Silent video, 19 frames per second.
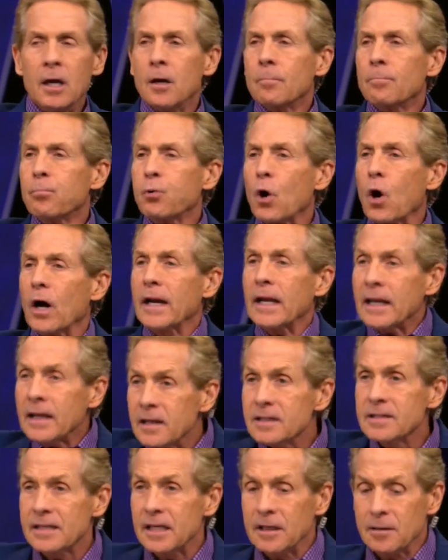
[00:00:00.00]
brought
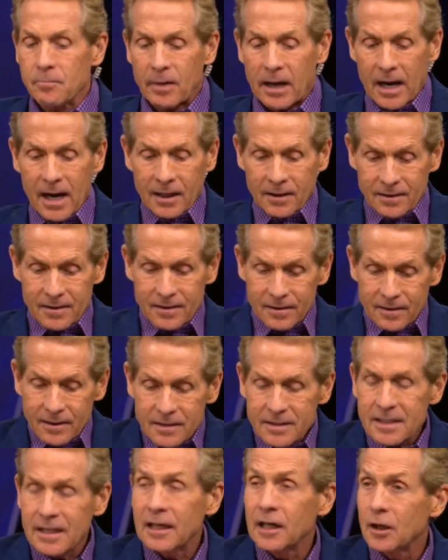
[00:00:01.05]
his team back. This
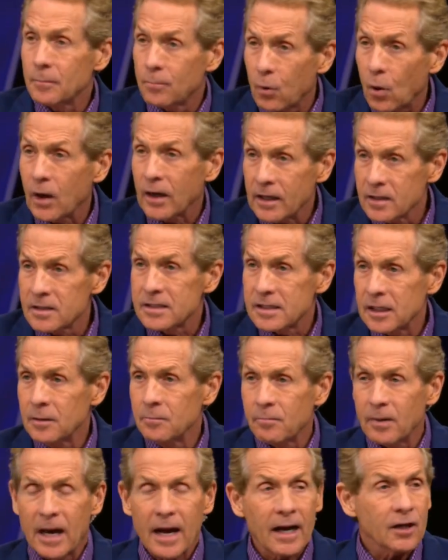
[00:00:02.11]
kid brought his team
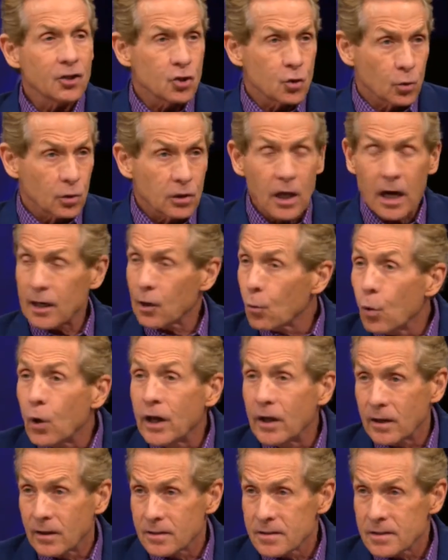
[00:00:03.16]
back to a lot of
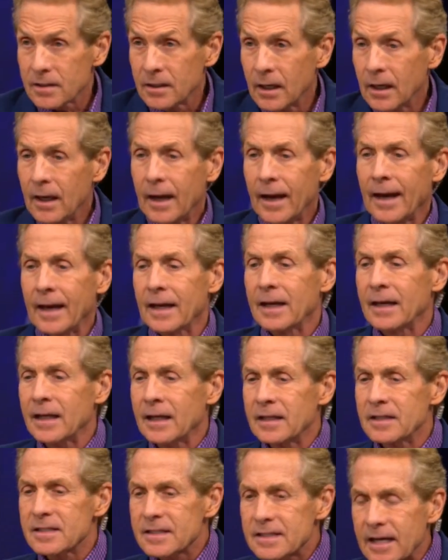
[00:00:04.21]
wins. And
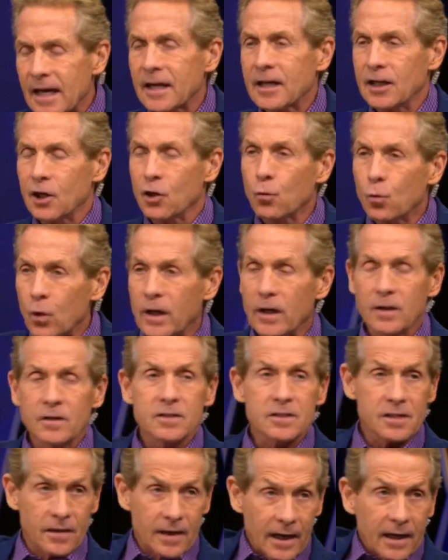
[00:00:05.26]
he's second in wins
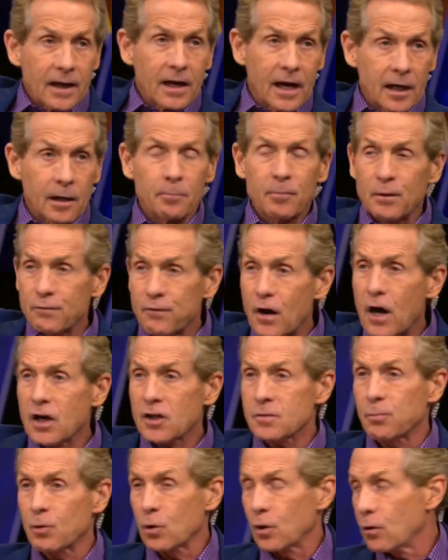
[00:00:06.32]
to that guy up in
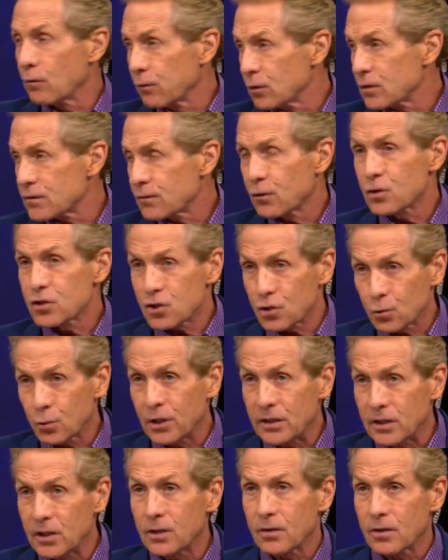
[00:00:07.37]
Foxborough over his first 3
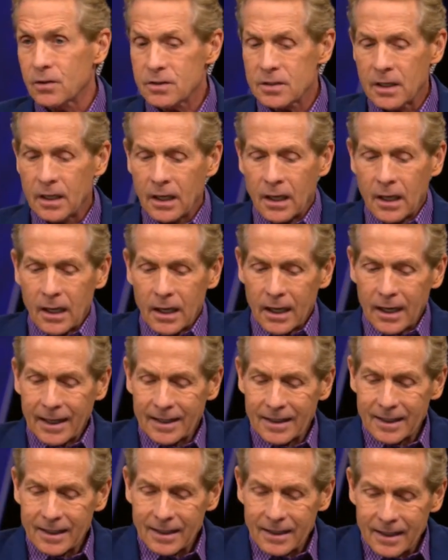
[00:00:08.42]
years.
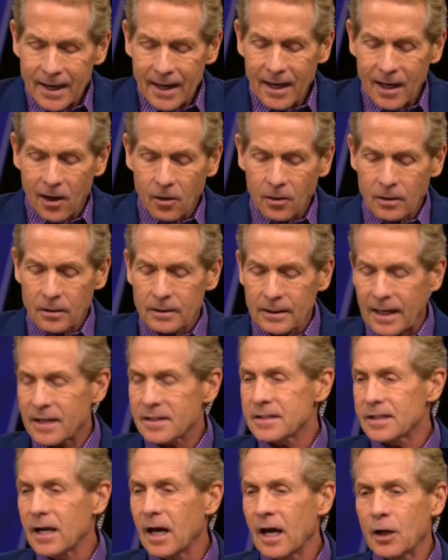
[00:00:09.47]
And now,
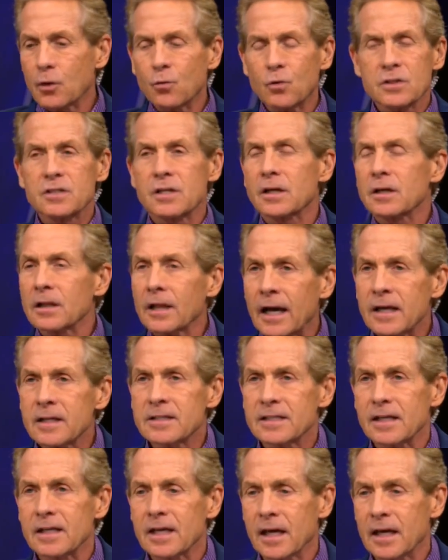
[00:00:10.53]
last night was the
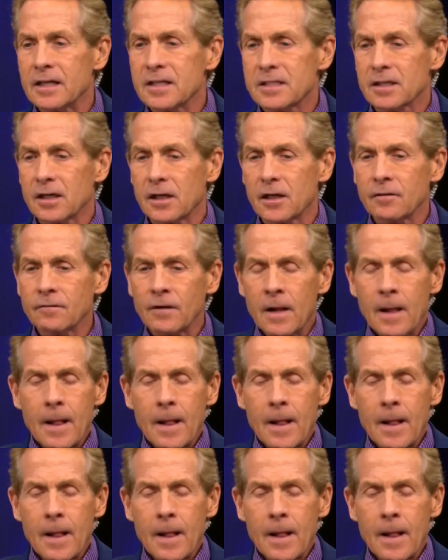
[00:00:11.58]
classic case of